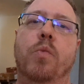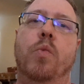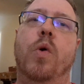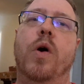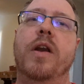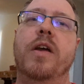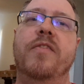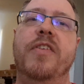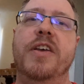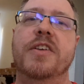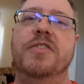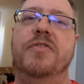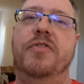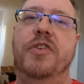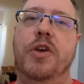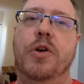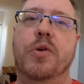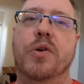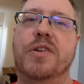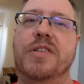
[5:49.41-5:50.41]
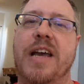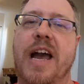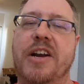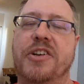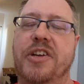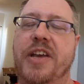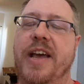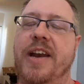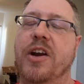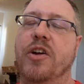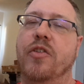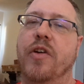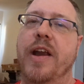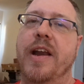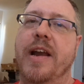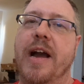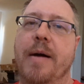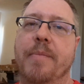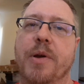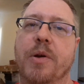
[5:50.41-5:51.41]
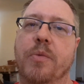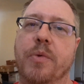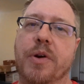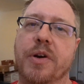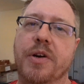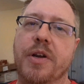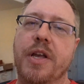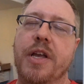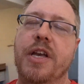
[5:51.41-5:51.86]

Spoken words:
one of his viewers actually had a great comment where